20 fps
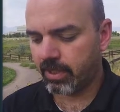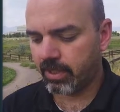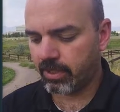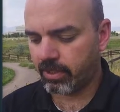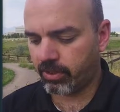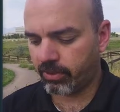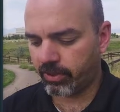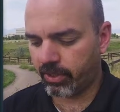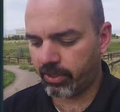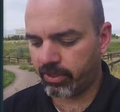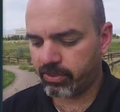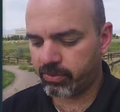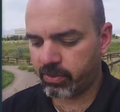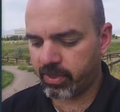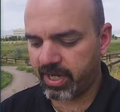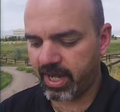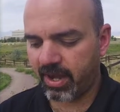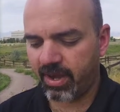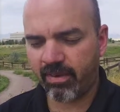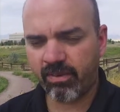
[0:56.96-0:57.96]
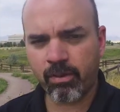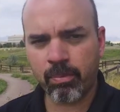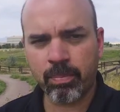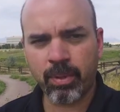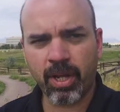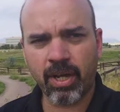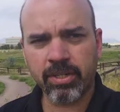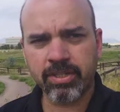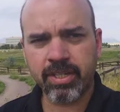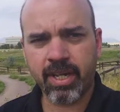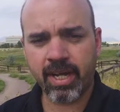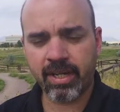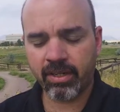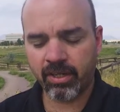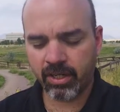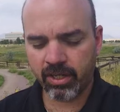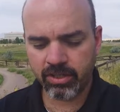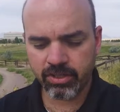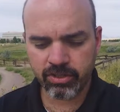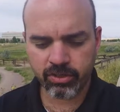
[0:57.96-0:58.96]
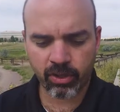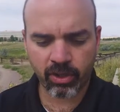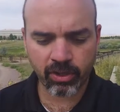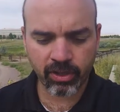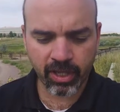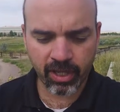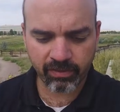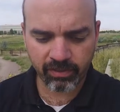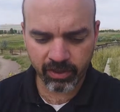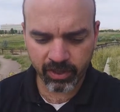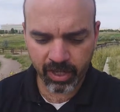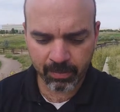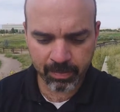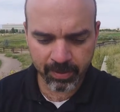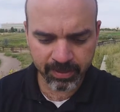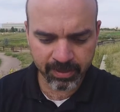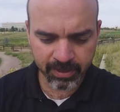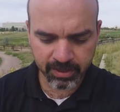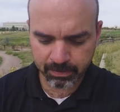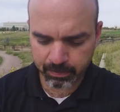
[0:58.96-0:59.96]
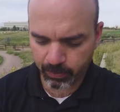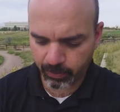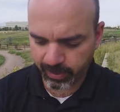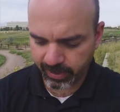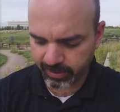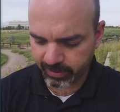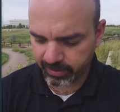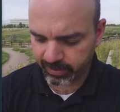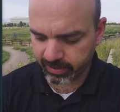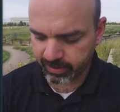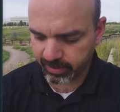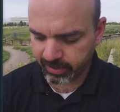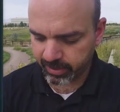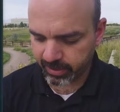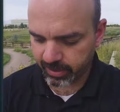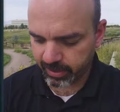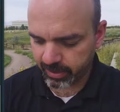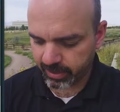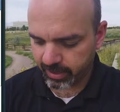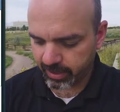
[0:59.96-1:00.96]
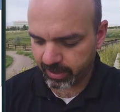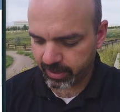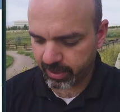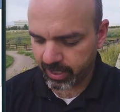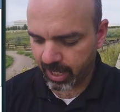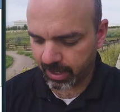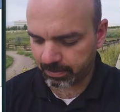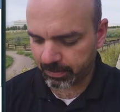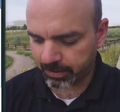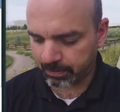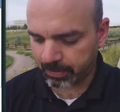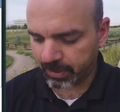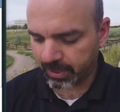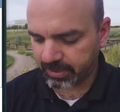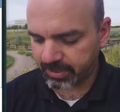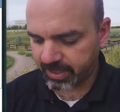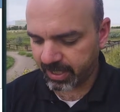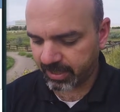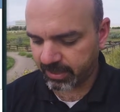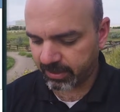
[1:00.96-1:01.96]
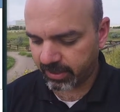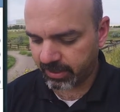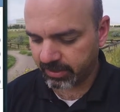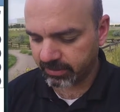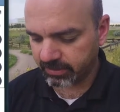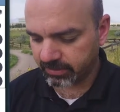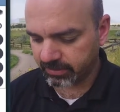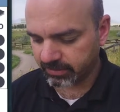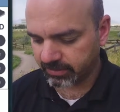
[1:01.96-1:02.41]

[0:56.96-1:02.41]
You'll notice we now have a plus icon, so I'll level up at this point. Tap the plus icon.